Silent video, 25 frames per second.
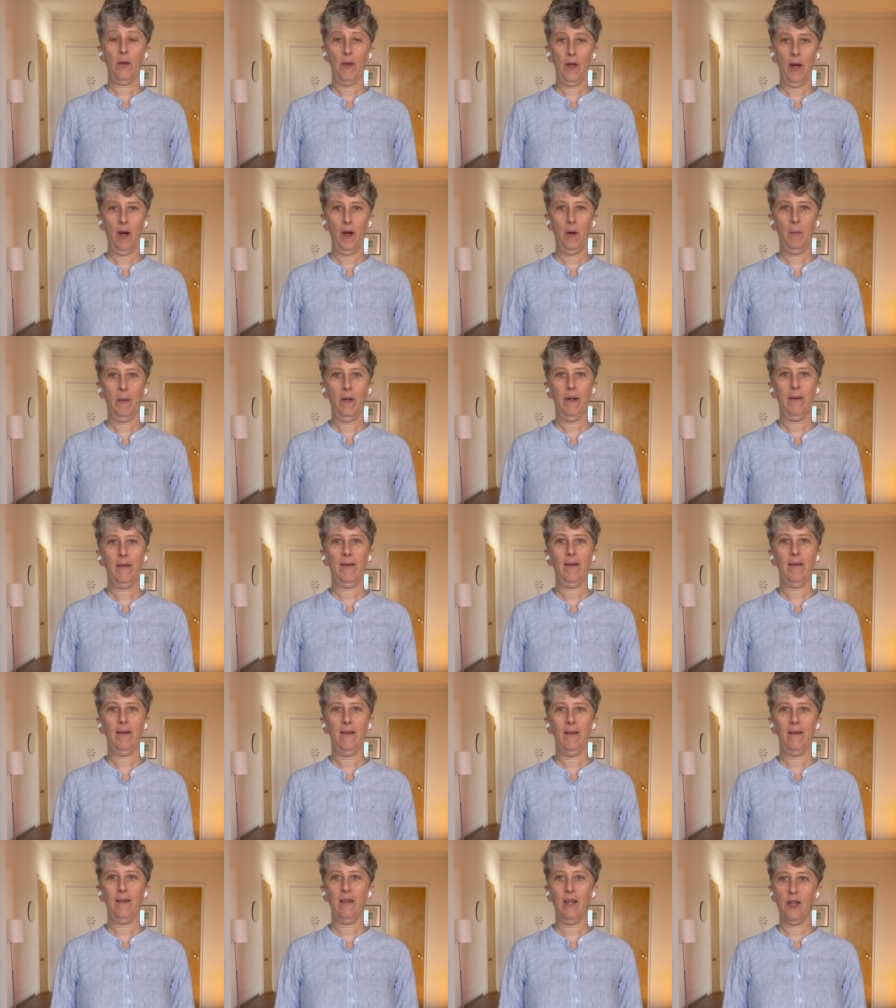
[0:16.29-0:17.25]
therapists
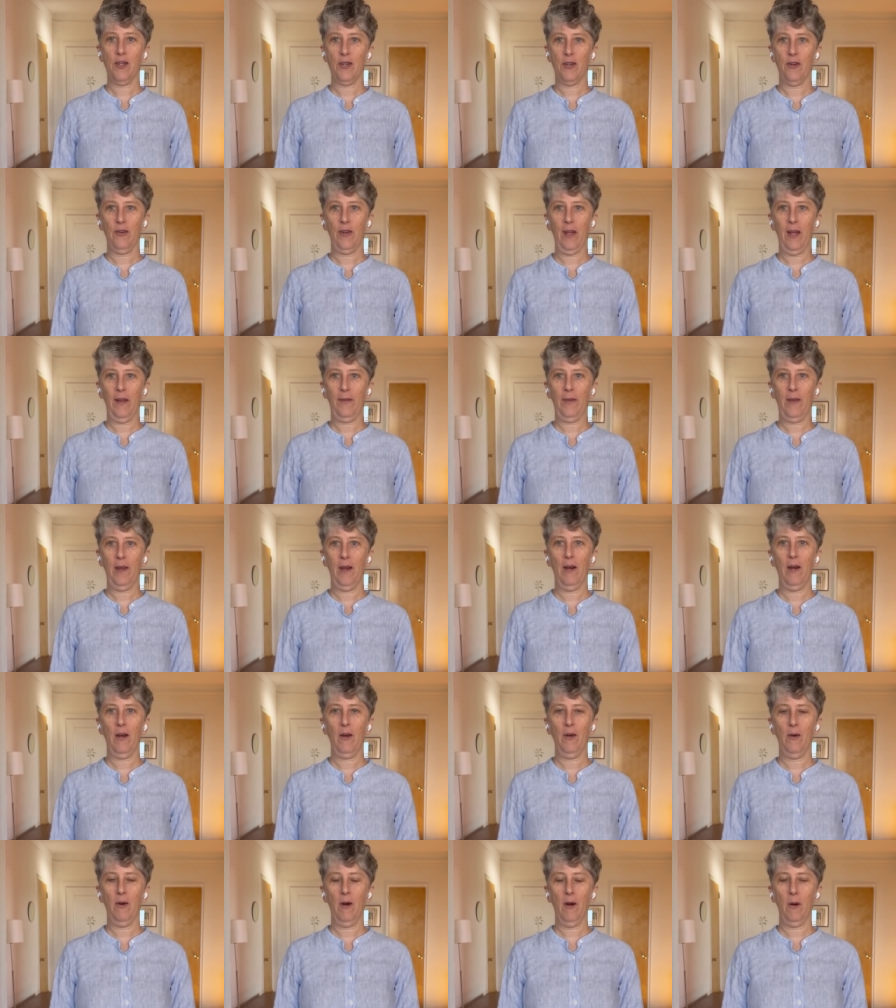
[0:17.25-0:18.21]
and teachers out
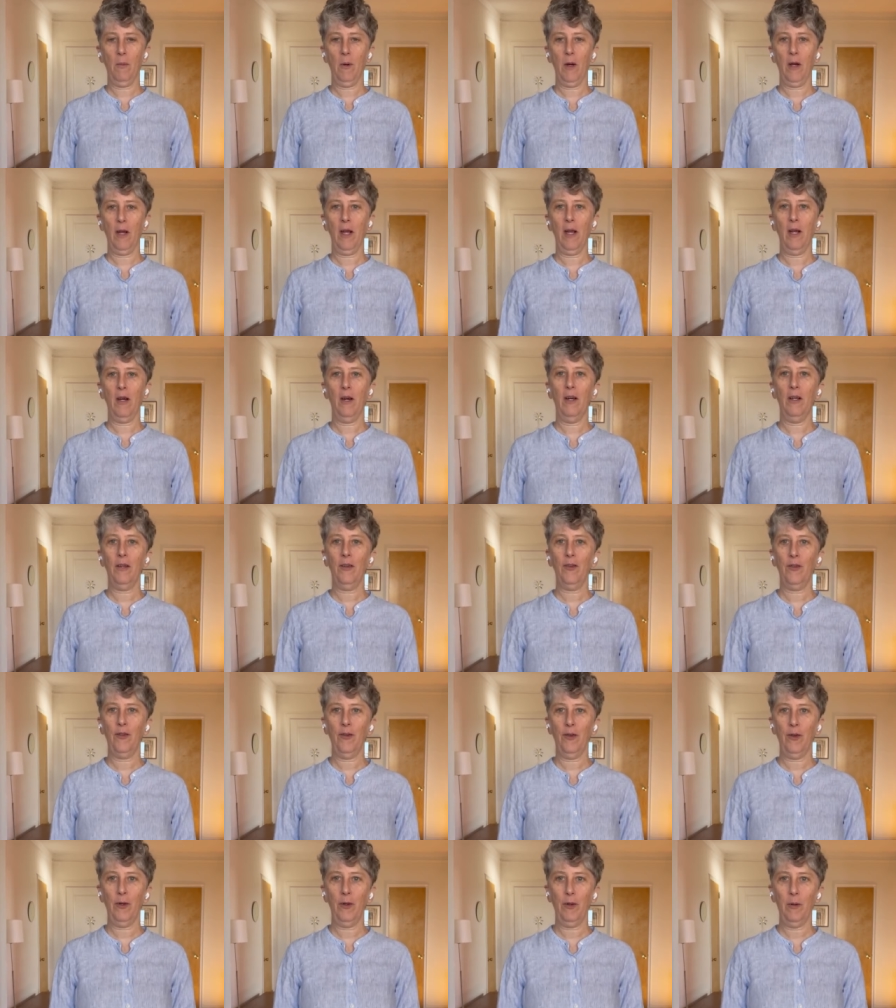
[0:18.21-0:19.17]
there who are working on
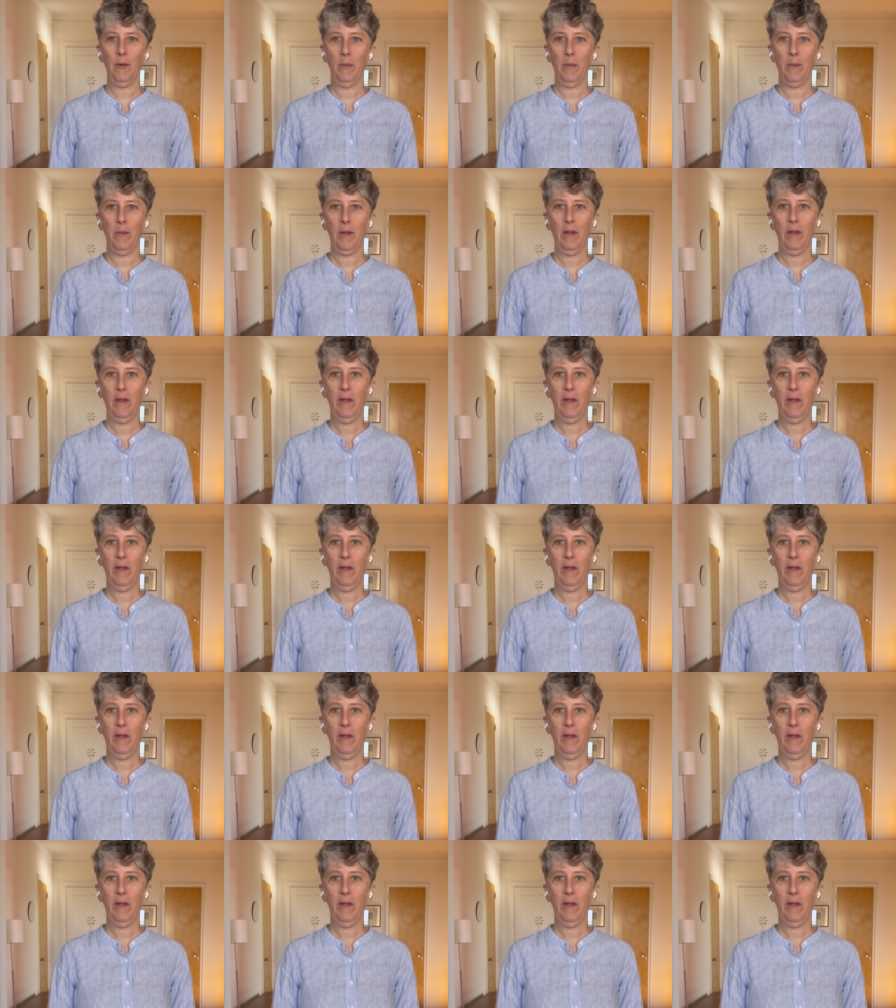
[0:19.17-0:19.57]
Zoom.